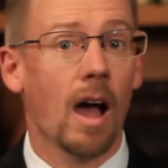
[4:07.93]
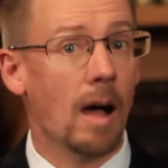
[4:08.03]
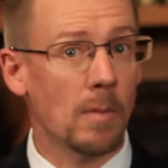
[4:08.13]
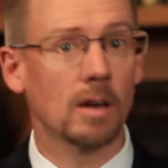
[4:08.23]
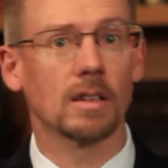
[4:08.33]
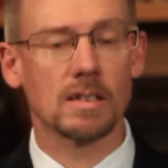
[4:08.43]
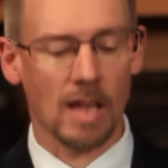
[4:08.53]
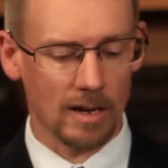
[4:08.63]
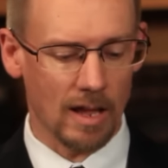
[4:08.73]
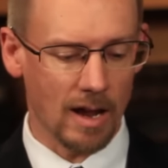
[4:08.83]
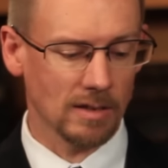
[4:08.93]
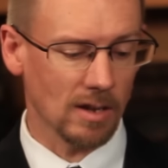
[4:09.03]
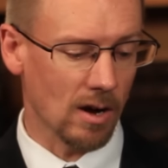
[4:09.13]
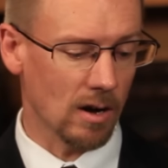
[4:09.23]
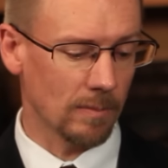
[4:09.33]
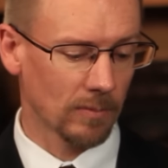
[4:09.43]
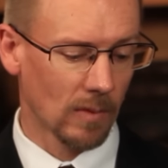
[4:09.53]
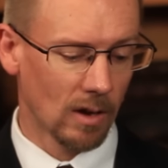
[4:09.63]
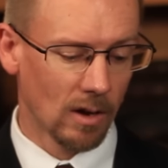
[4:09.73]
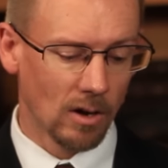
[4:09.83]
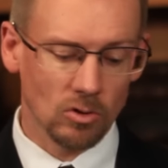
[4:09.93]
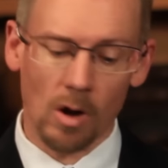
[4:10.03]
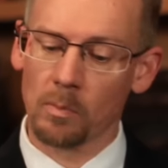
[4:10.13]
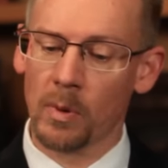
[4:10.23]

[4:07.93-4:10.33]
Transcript: Among these headlines are Trump